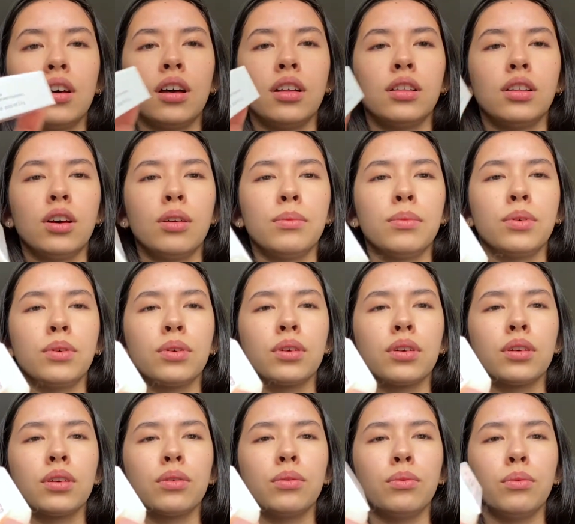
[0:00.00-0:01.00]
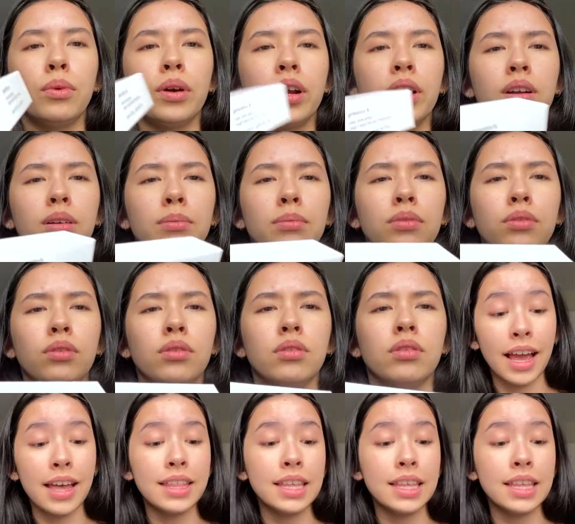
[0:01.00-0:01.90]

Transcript: a lot more wearable.